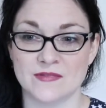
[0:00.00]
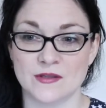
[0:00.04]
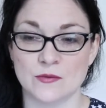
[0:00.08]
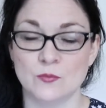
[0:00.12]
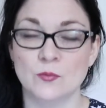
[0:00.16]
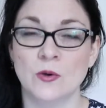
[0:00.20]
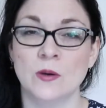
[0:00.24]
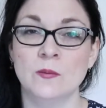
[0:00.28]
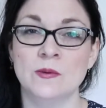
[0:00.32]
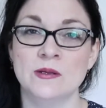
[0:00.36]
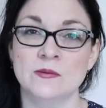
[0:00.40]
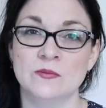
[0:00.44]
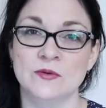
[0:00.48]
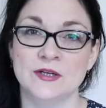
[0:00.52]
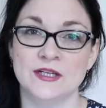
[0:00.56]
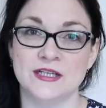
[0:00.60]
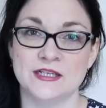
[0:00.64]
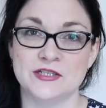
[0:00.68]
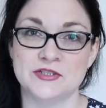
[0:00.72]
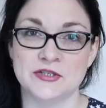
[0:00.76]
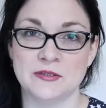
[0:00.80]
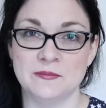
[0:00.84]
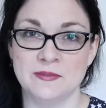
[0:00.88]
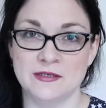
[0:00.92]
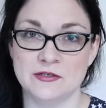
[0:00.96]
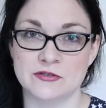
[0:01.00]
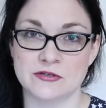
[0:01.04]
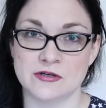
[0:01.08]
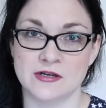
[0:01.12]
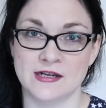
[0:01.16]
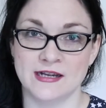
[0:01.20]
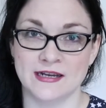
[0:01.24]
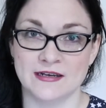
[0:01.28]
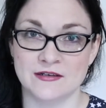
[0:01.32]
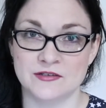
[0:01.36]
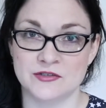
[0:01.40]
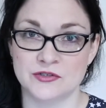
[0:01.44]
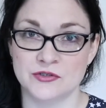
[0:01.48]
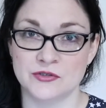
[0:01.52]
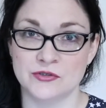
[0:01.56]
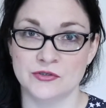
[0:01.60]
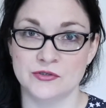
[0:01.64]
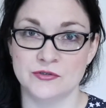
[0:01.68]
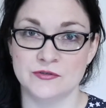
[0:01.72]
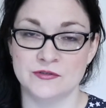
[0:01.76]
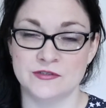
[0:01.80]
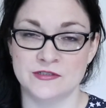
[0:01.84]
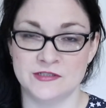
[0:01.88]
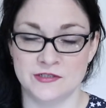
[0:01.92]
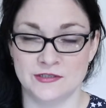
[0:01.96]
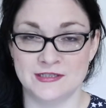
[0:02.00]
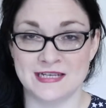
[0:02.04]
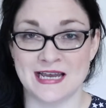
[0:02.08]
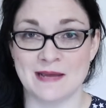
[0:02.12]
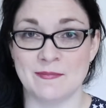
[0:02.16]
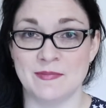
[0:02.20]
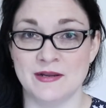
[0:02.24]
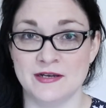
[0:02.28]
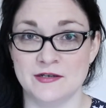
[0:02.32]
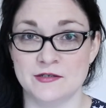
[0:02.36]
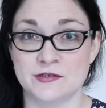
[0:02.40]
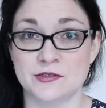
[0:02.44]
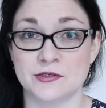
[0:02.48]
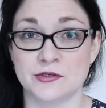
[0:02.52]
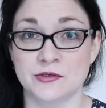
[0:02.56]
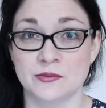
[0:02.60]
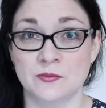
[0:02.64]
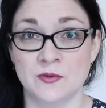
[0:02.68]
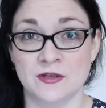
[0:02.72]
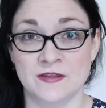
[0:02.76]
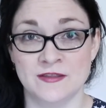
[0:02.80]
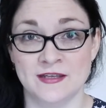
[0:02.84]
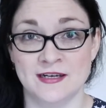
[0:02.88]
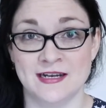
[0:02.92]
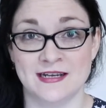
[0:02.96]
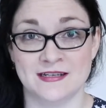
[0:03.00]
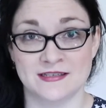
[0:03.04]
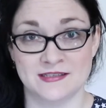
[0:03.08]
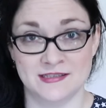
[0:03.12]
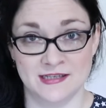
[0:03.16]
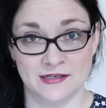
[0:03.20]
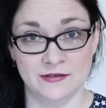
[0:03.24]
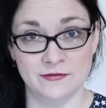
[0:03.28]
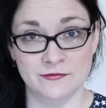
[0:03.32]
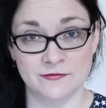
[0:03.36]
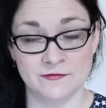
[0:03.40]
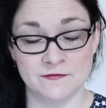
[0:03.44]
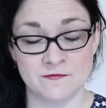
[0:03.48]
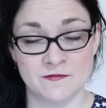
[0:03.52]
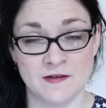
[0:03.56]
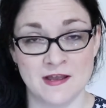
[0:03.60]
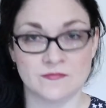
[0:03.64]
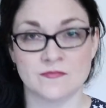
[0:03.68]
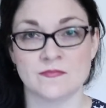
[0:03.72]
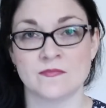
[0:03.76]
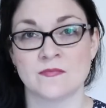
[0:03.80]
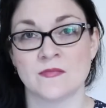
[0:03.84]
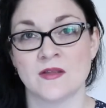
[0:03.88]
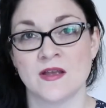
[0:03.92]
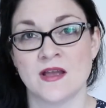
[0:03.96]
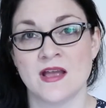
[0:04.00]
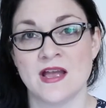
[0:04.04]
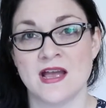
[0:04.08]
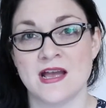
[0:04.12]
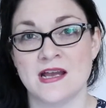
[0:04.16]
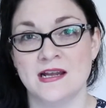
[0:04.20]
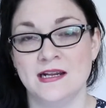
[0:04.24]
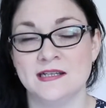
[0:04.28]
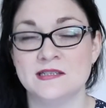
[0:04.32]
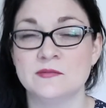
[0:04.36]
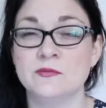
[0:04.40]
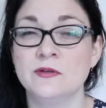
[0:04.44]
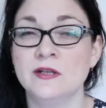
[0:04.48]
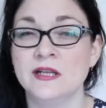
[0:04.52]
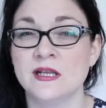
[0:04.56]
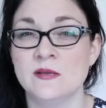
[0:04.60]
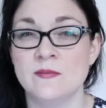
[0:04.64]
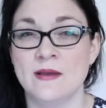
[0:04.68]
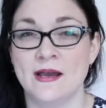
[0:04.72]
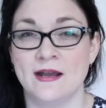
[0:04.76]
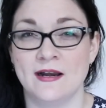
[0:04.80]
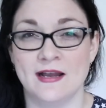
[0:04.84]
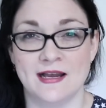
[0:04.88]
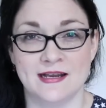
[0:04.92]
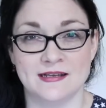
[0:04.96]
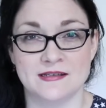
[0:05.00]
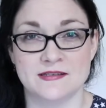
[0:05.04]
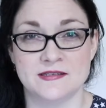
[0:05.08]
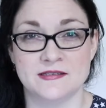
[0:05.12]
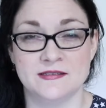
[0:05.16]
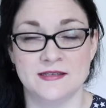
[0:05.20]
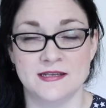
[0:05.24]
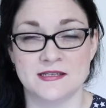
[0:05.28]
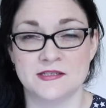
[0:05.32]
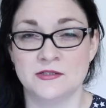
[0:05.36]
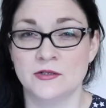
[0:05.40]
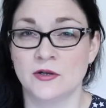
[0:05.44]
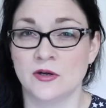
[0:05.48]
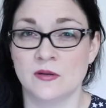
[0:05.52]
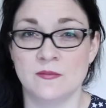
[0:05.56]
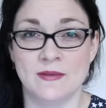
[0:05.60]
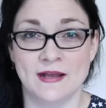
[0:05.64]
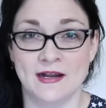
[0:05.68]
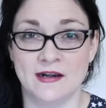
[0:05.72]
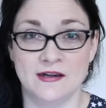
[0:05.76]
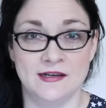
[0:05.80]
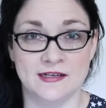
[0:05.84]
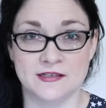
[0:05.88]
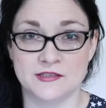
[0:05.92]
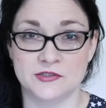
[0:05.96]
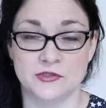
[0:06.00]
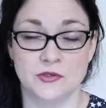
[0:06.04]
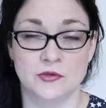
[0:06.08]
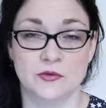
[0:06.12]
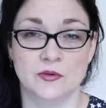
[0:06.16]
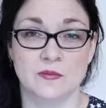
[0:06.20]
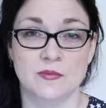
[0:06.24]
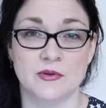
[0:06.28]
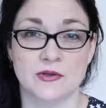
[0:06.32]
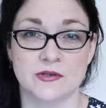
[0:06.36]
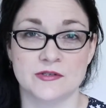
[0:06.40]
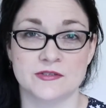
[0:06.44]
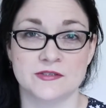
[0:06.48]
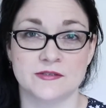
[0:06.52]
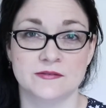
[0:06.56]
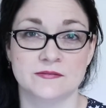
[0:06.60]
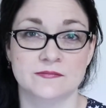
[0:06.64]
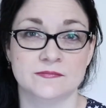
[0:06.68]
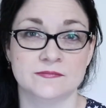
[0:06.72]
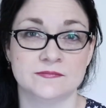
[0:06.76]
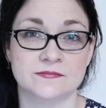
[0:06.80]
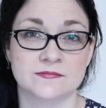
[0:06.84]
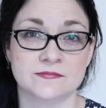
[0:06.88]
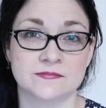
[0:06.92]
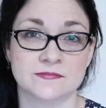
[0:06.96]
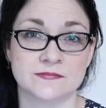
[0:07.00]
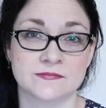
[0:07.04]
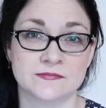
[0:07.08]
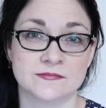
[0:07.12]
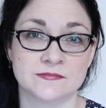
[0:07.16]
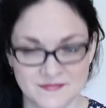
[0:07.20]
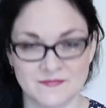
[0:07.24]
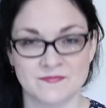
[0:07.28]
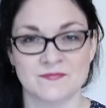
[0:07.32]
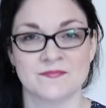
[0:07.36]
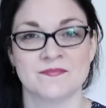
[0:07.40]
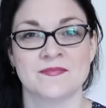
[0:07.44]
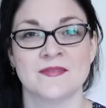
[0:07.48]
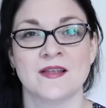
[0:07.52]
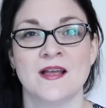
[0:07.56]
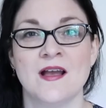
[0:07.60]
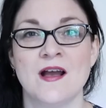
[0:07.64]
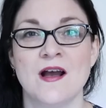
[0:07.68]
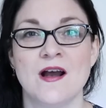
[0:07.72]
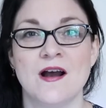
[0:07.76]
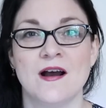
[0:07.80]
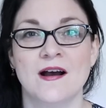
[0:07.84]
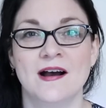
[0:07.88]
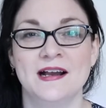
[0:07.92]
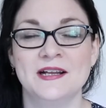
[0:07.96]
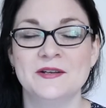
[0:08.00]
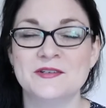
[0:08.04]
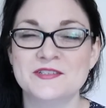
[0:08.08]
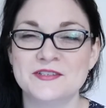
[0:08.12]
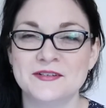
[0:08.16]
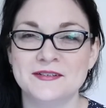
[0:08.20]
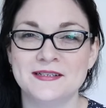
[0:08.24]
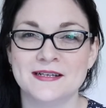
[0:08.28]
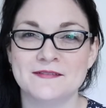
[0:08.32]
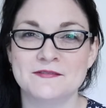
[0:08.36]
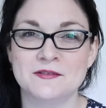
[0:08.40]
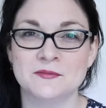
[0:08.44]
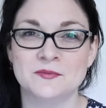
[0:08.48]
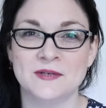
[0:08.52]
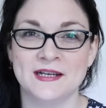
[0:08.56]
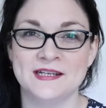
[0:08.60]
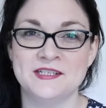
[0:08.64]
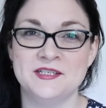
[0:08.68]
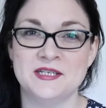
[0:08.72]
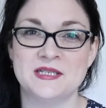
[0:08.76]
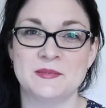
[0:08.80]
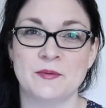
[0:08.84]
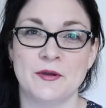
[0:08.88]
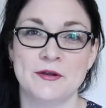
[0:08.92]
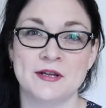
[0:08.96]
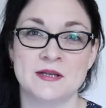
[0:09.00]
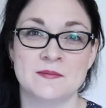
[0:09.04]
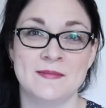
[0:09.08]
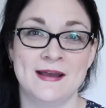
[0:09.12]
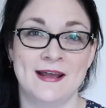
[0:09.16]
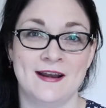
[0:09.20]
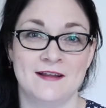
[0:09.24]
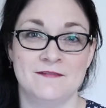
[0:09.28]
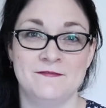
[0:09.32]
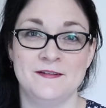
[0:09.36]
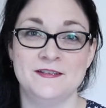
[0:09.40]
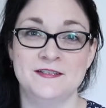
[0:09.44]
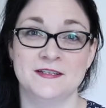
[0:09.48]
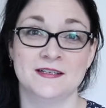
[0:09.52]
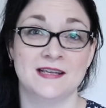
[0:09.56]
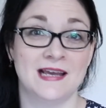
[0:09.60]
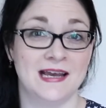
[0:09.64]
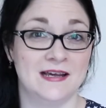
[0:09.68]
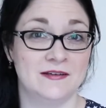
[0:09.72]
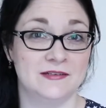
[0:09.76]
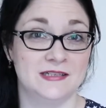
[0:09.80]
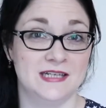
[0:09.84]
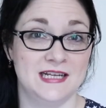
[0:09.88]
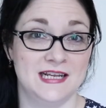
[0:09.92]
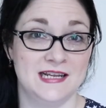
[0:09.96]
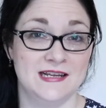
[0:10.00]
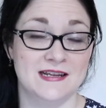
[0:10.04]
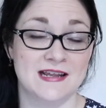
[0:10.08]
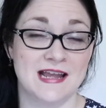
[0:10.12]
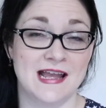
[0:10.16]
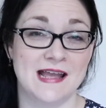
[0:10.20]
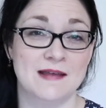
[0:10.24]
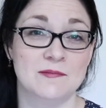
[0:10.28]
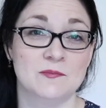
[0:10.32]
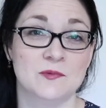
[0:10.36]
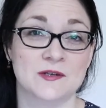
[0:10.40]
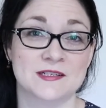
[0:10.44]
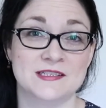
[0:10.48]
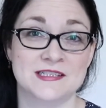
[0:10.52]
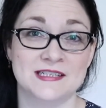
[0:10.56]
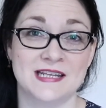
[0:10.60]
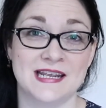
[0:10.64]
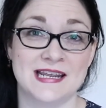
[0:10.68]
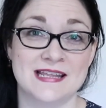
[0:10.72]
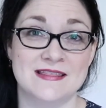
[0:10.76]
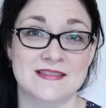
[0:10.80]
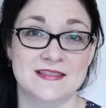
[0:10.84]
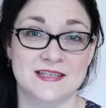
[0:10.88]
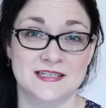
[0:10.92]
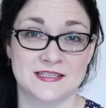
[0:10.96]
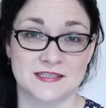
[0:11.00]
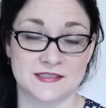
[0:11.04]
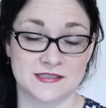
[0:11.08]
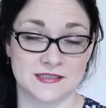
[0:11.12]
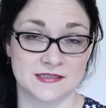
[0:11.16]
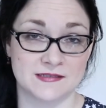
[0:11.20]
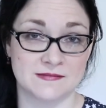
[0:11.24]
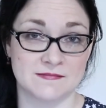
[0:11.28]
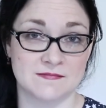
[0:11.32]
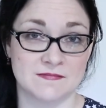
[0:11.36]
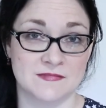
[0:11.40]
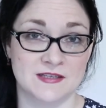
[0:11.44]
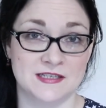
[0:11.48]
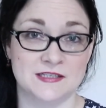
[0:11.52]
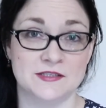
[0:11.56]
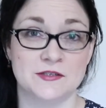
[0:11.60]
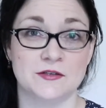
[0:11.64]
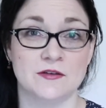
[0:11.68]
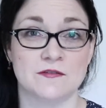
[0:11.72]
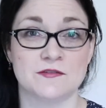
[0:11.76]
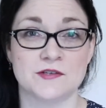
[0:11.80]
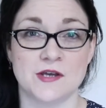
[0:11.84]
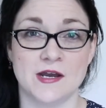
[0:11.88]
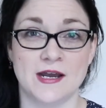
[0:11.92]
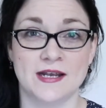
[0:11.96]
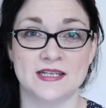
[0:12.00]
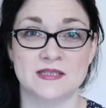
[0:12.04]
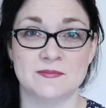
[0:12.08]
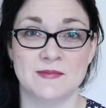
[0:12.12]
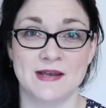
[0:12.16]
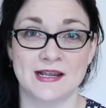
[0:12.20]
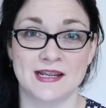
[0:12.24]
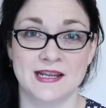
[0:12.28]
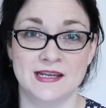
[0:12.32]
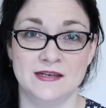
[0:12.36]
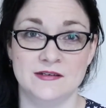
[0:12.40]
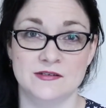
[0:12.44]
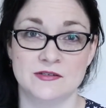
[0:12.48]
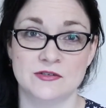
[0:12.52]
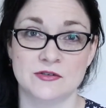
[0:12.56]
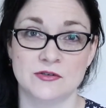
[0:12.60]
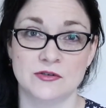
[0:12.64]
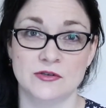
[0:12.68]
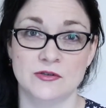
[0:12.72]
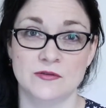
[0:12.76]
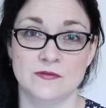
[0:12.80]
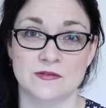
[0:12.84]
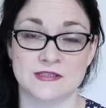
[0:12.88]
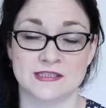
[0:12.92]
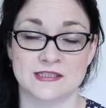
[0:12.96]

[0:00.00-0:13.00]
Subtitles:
what we really should be trying to tap into within ourselves. It's really about us. It's not about an external person. I also love the way she spoke about our physicality, and once again this sort of ties back into the